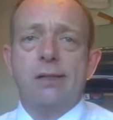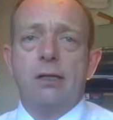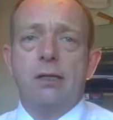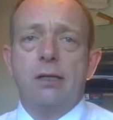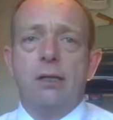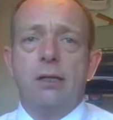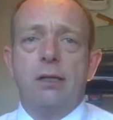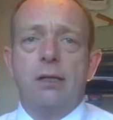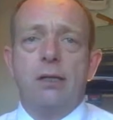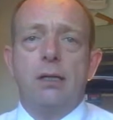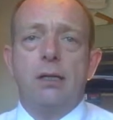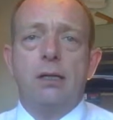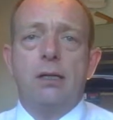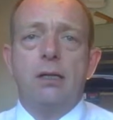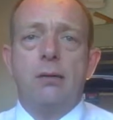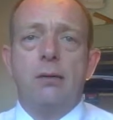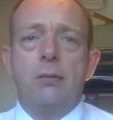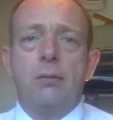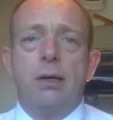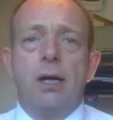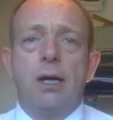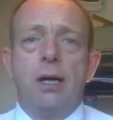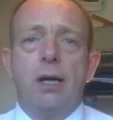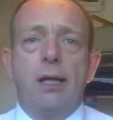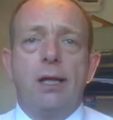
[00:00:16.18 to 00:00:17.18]

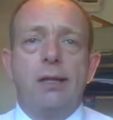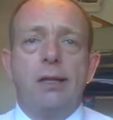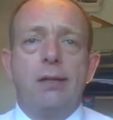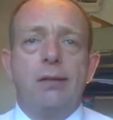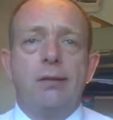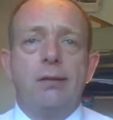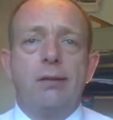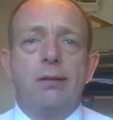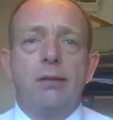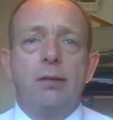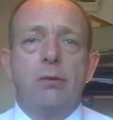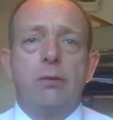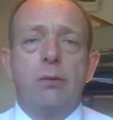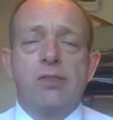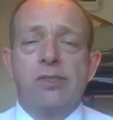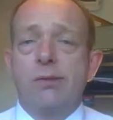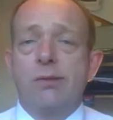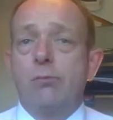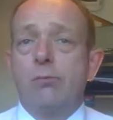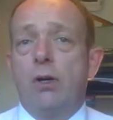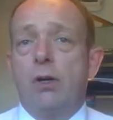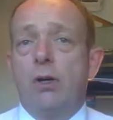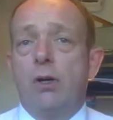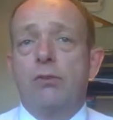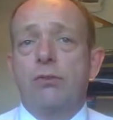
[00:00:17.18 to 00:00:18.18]
um, and the
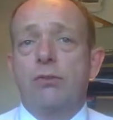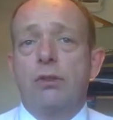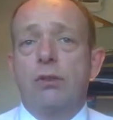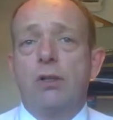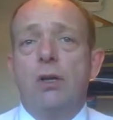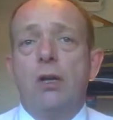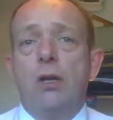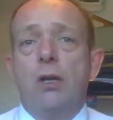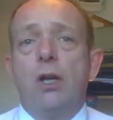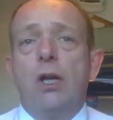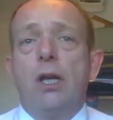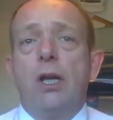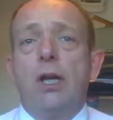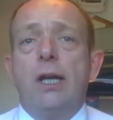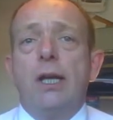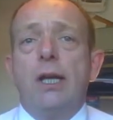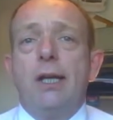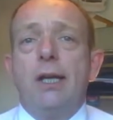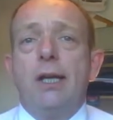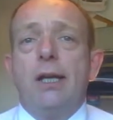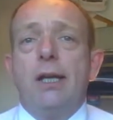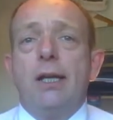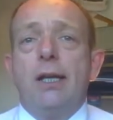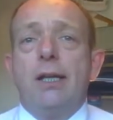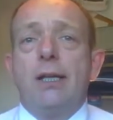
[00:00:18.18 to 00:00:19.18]
question was,
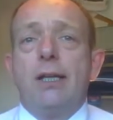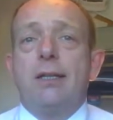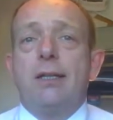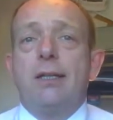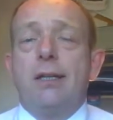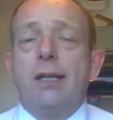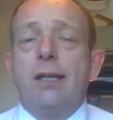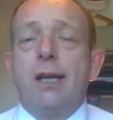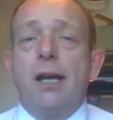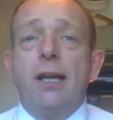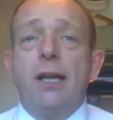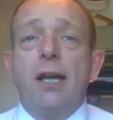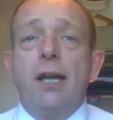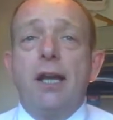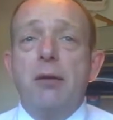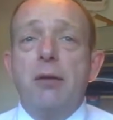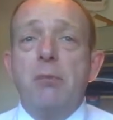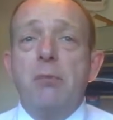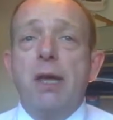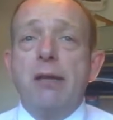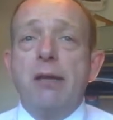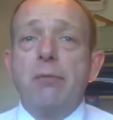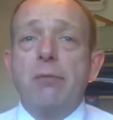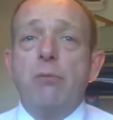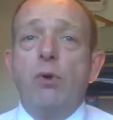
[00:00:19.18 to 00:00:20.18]
can I
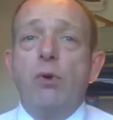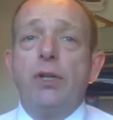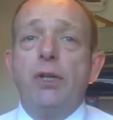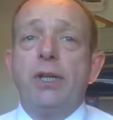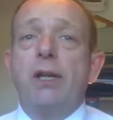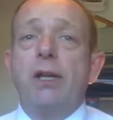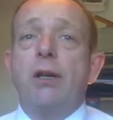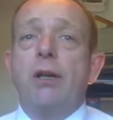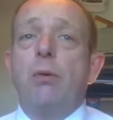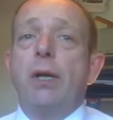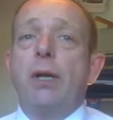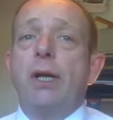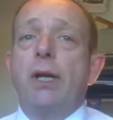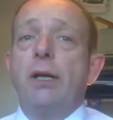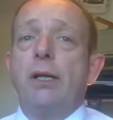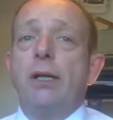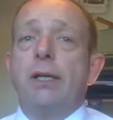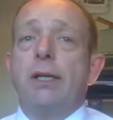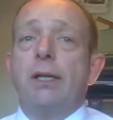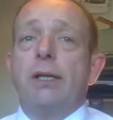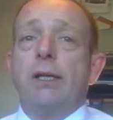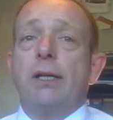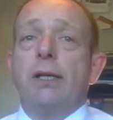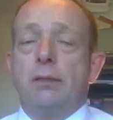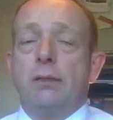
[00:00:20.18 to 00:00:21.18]
make money
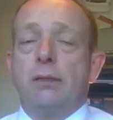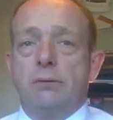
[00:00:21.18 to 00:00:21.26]
quickly?